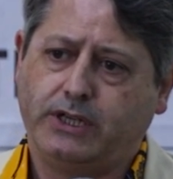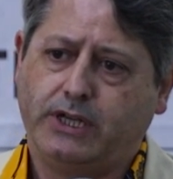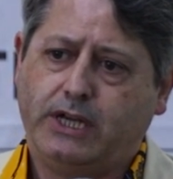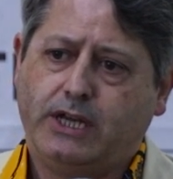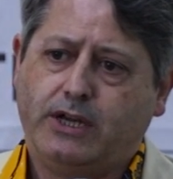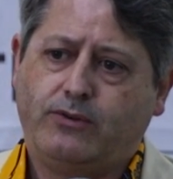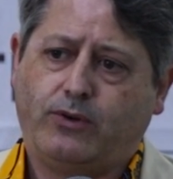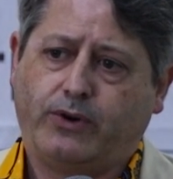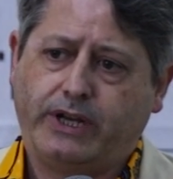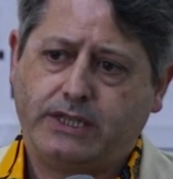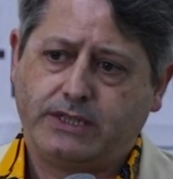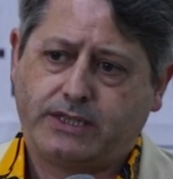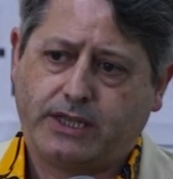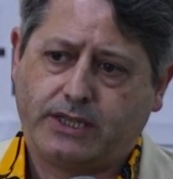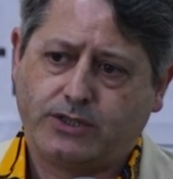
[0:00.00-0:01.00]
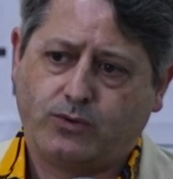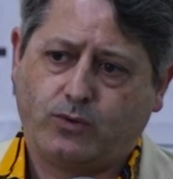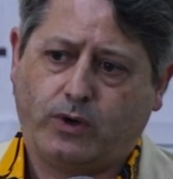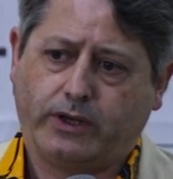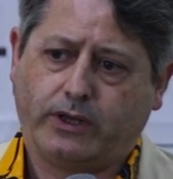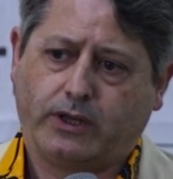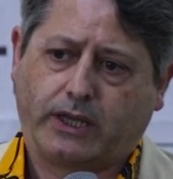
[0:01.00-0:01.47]
For instance,
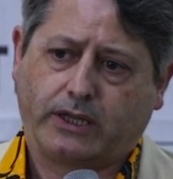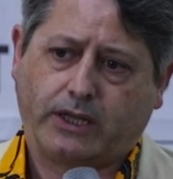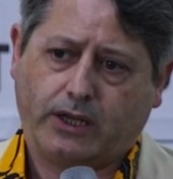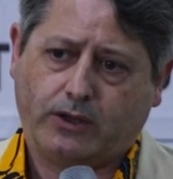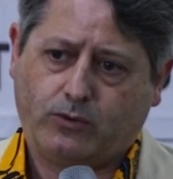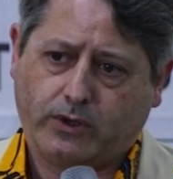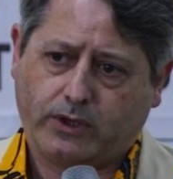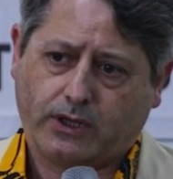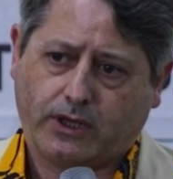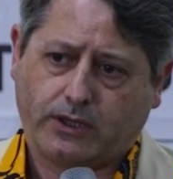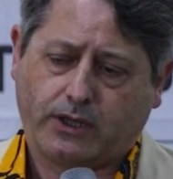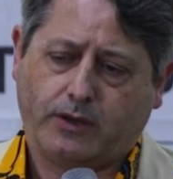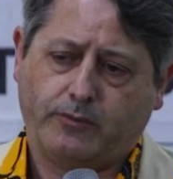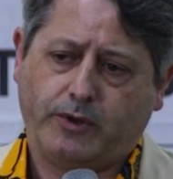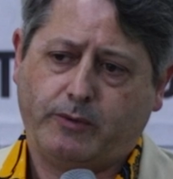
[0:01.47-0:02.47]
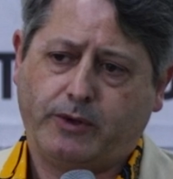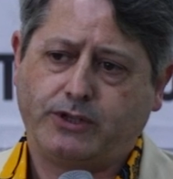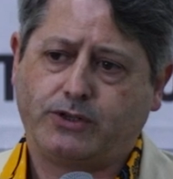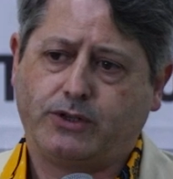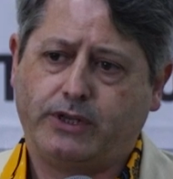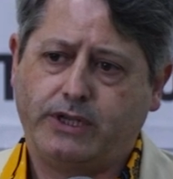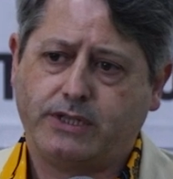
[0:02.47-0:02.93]
one that can be
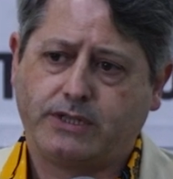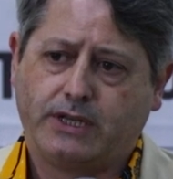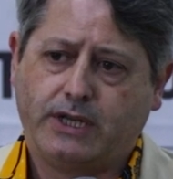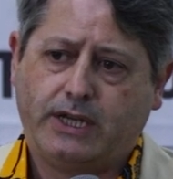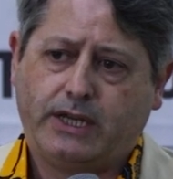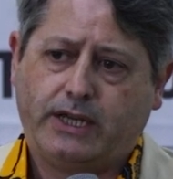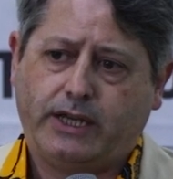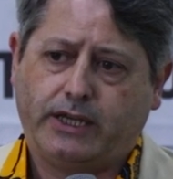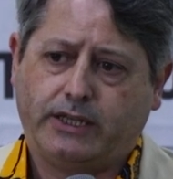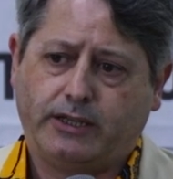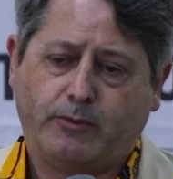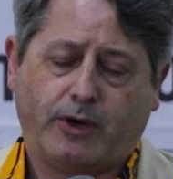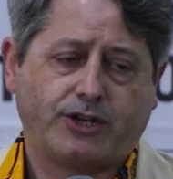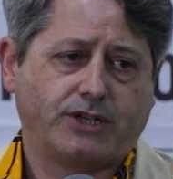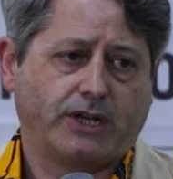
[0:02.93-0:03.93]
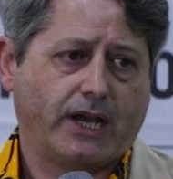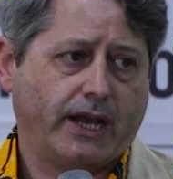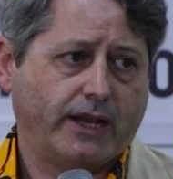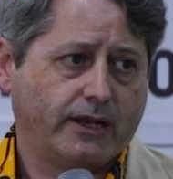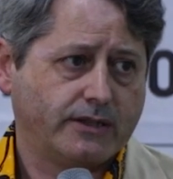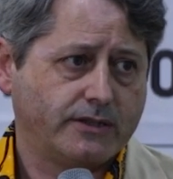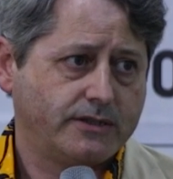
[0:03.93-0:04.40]
mentioned is the Marshall
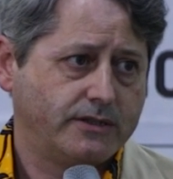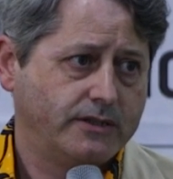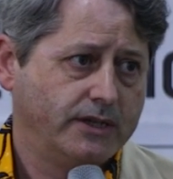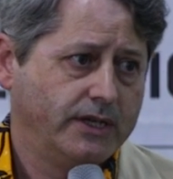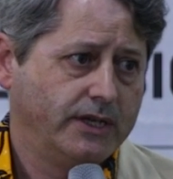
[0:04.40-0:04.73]
Islands,